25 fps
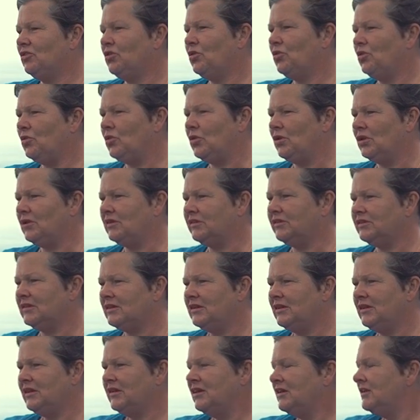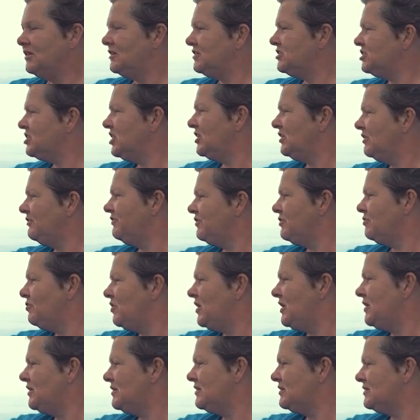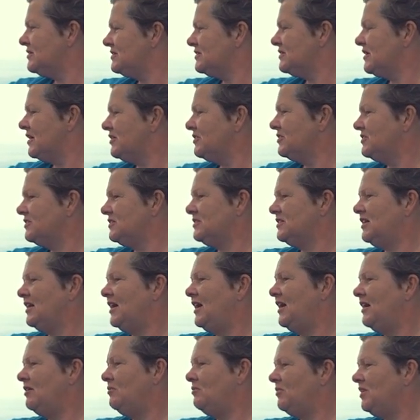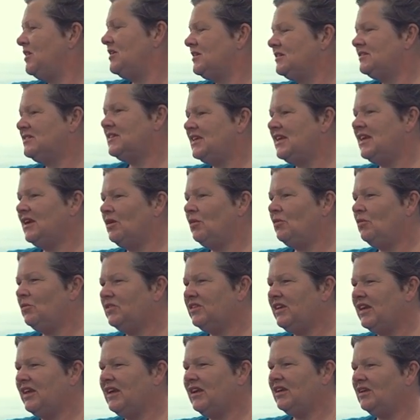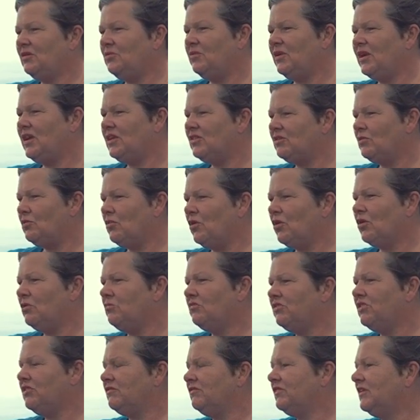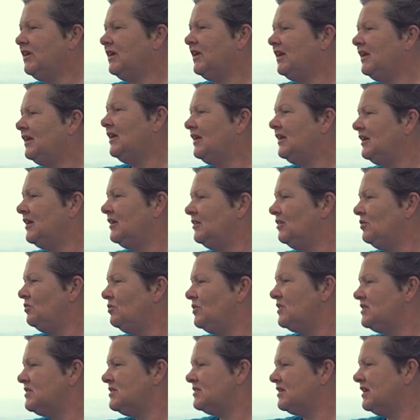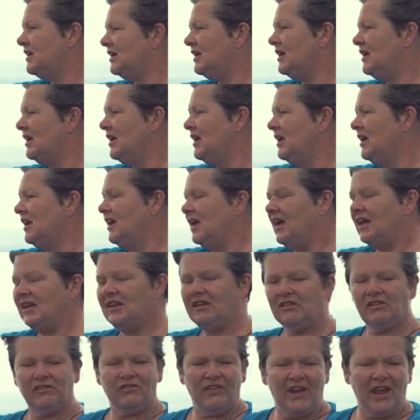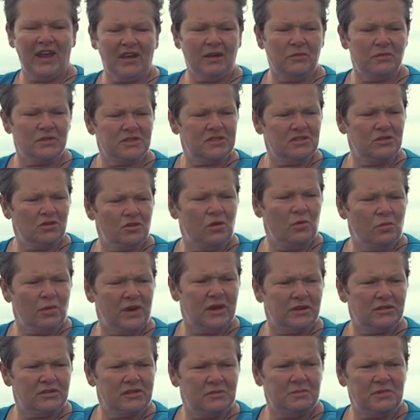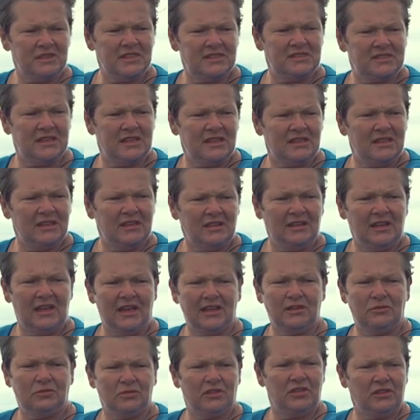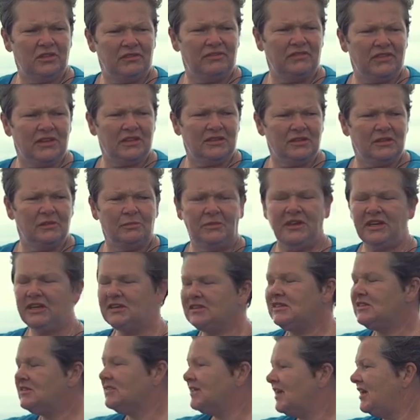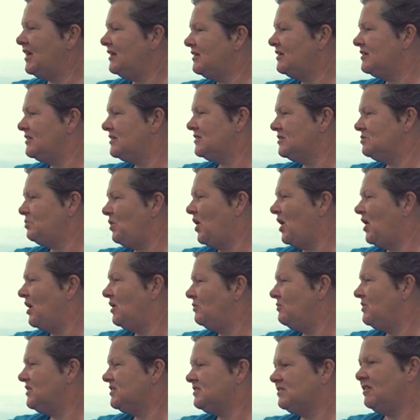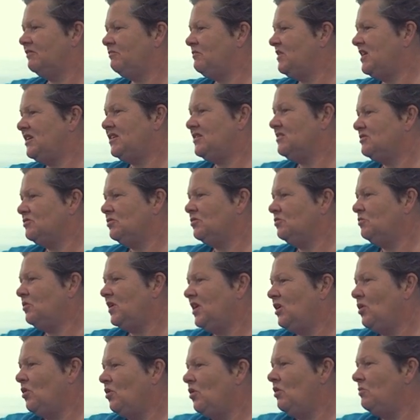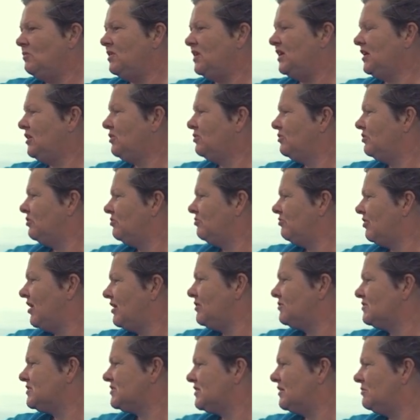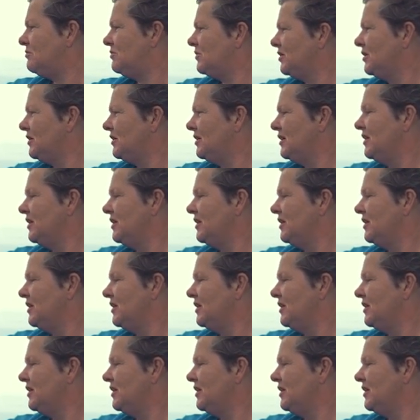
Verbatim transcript: cold. The chill of the wind had started to hit him, and it had taken away the warmth of the ceilidh and the whisky. And his friend was nowhere to be seen, the lad with the fiddle, but he decided his pal must have made his own way home and he couldn't rouse him.